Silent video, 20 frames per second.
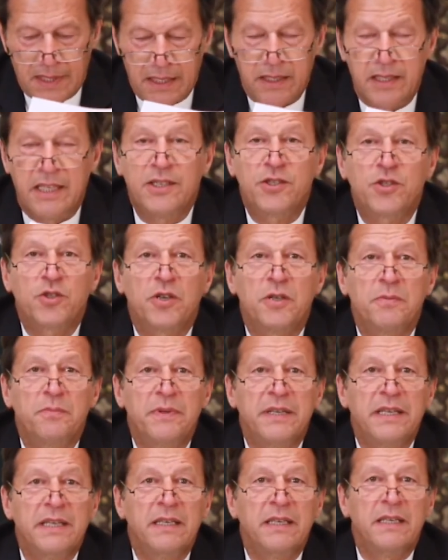This could
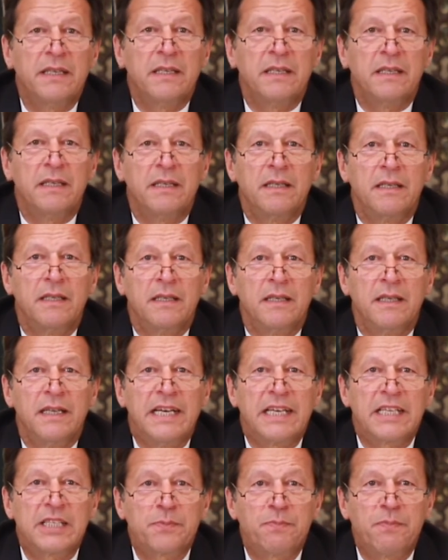be
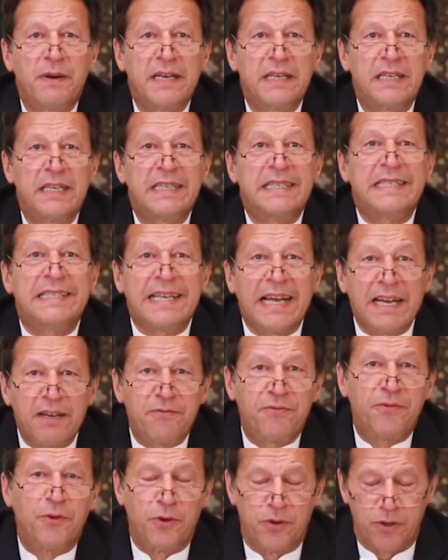expanded
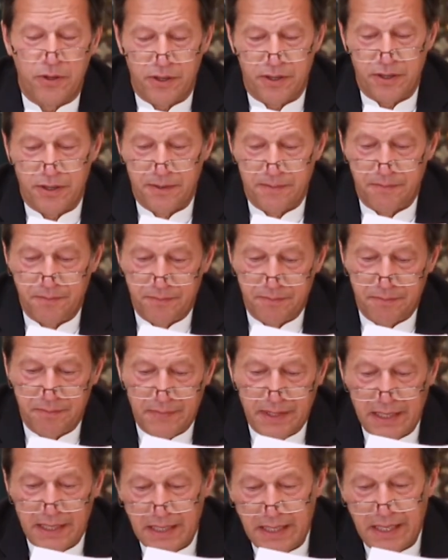tenfold.
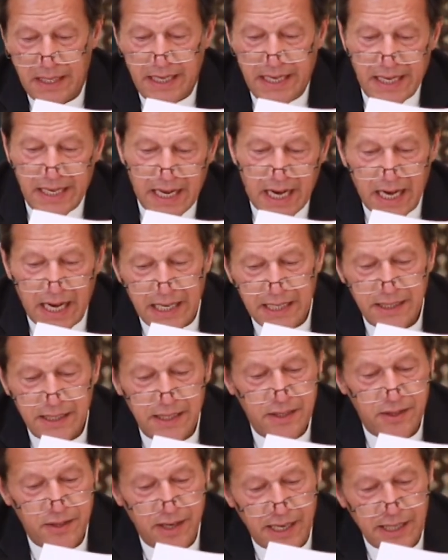
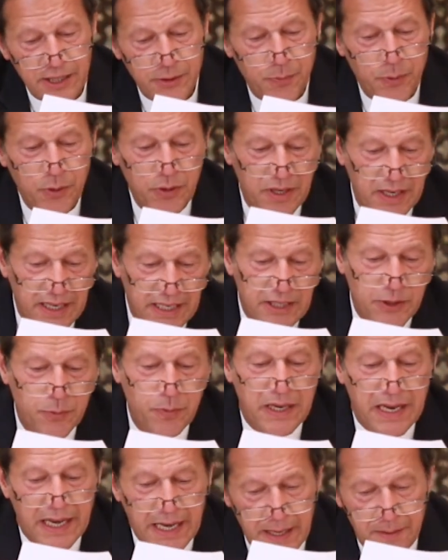Enhanced transport links
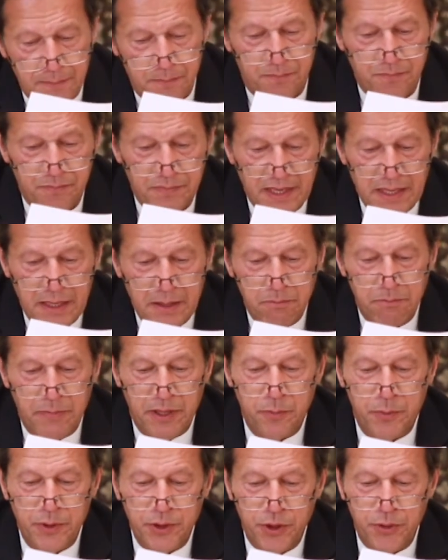will help,
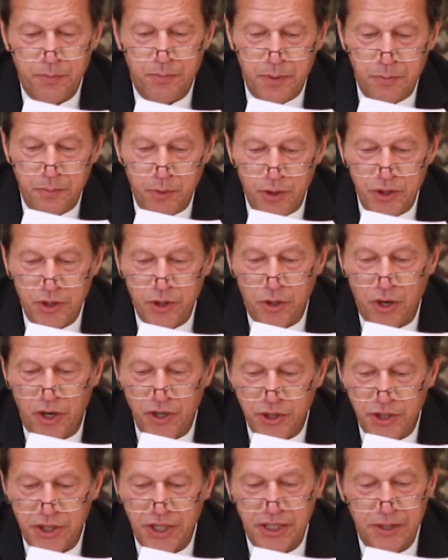but we should promote
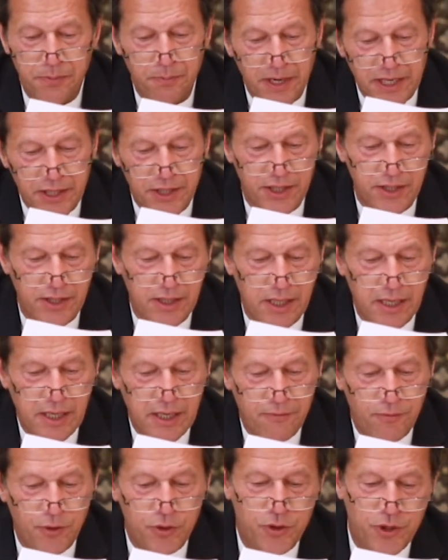conscious measures
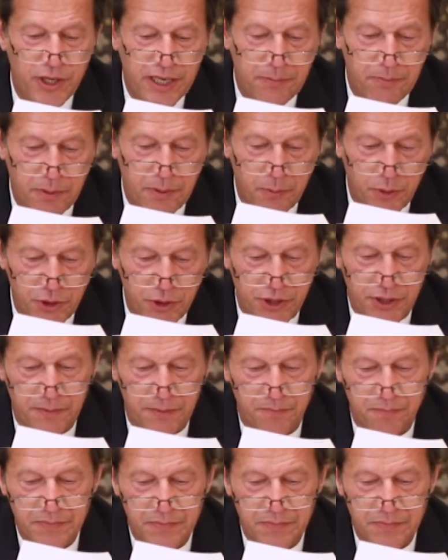for trade promotion.